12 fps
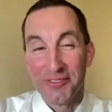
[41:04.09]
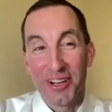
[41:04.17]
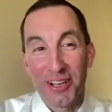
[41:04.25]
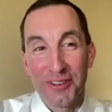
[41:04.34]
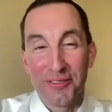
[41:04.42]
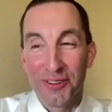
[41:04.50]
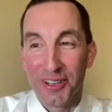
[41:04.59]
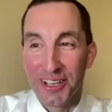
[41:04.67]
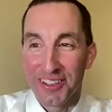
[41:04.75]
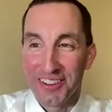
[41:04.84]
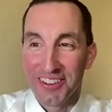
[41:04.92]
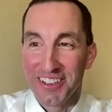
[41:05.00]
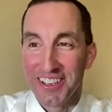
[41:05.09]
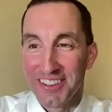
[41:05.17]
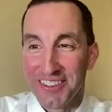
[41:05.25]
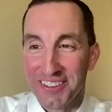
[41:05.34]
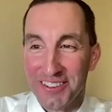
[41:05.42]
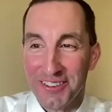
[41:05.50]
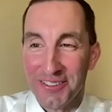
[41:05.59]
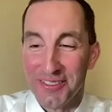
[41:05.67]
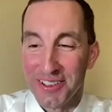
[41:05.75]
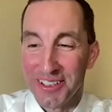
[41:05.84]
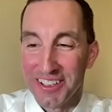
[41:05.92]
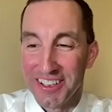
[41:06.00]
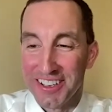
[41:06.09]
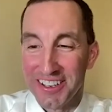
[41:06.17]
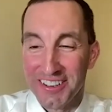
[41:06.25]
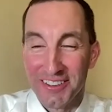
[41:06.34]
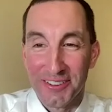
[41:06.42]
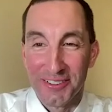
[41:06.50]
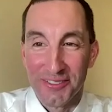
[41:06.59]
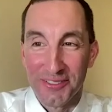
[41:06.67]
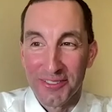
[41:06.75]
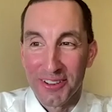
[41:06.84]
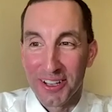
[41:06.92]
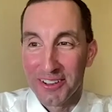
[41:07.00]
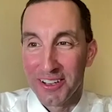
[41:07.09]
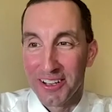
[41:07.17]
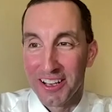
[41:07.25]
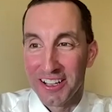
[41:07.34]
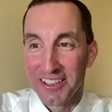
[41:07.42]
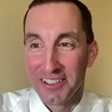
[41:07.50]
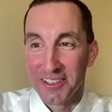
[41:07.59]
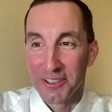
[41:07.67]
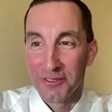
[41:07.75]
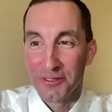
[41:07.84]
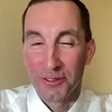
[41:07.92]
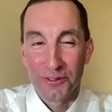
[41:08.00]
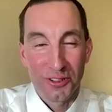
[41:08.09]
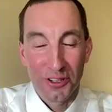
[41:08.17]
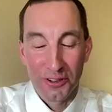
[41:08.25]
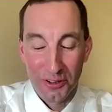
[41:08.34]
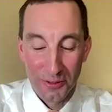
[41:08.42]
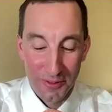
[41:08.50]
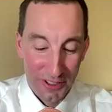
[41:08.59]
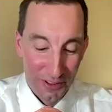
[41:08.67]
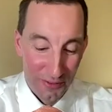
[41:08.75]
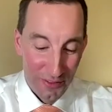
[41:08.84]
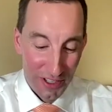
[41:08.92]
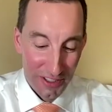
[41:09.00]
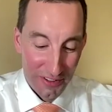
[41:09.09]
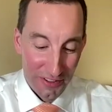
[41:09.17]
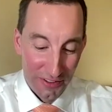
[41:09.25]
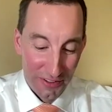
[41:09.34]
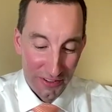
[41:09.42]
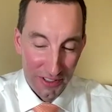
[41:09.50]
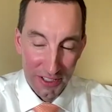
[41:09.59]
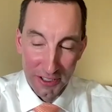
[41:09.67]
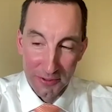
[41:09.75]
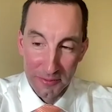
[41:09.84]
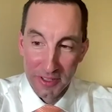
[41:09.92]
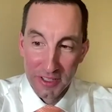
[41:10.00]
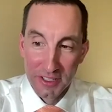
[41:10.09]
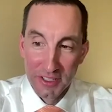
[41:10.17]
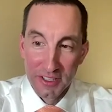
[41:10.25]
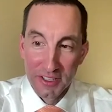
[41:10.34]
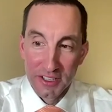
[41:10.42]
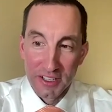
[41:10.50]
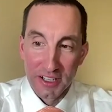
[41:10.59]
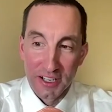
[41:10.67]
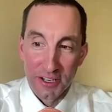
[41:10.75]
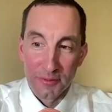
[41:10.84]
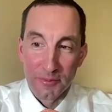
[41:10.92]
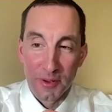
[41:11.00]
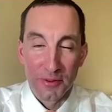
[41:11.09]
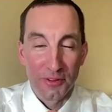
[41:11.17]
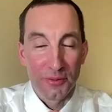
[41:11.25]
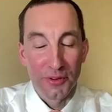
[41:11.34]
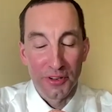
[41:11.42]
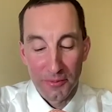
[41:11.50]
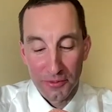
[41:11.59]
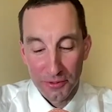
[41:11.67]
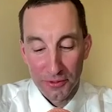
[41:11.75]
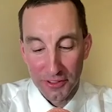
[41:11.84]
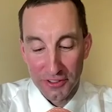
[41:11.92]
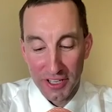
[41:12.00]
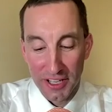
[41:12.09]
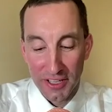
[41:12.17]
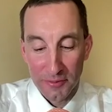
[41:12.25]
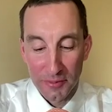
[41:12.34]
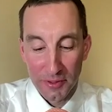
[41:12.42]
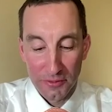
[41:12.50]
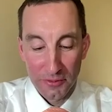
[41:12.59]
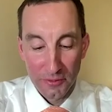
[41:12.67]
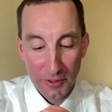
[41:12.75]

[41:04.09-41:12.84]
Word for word: we've got them quiet tonight, so but uh, luckily I, I, did get a few shared to me in advance, and uh, um, maybe some more come through in the chat. But